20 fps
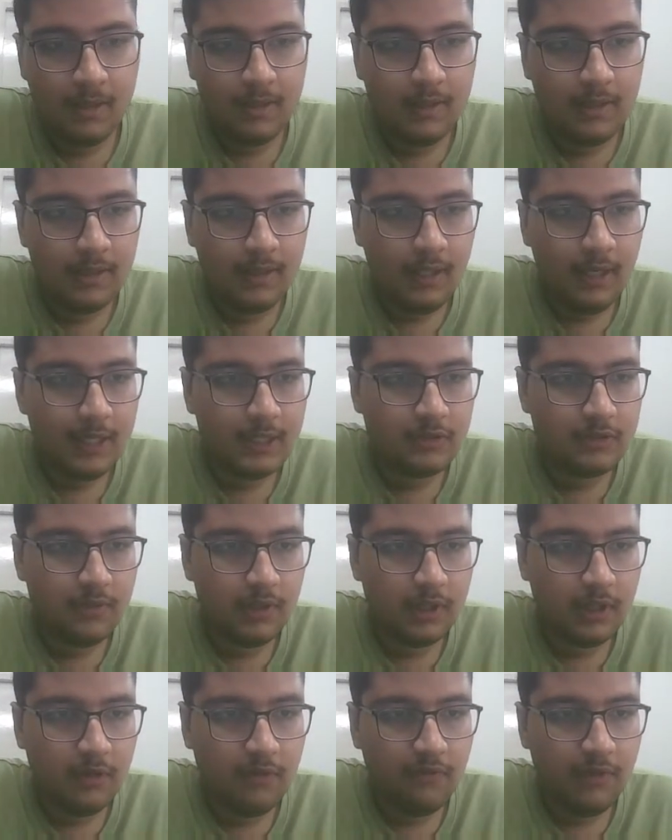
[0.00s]
Yeah, it's
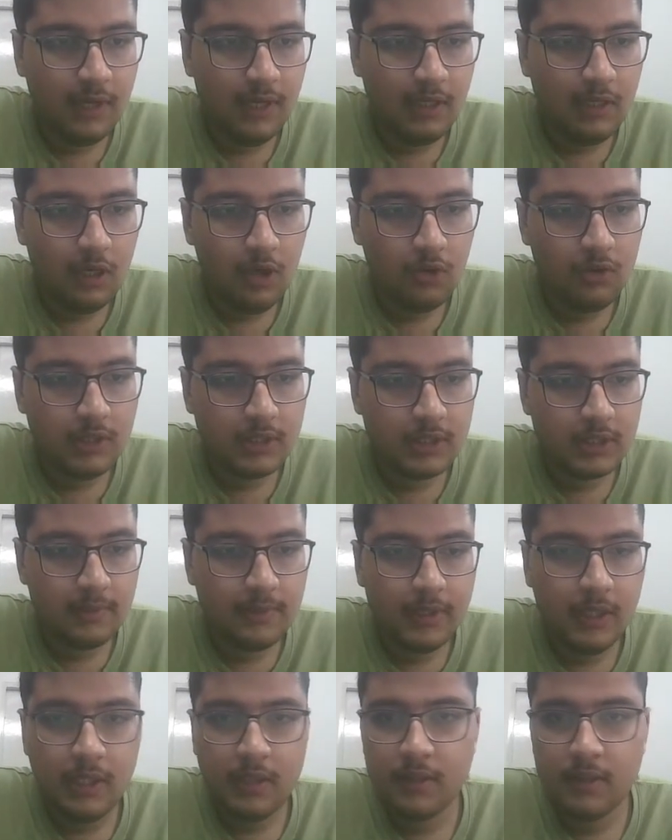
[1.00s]
working fine. Now let's
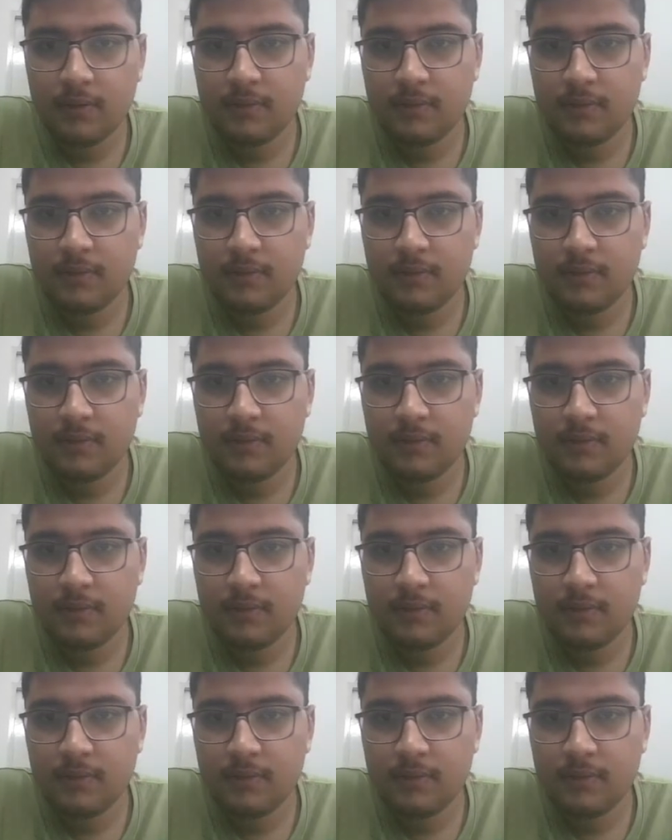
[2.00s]
submit it.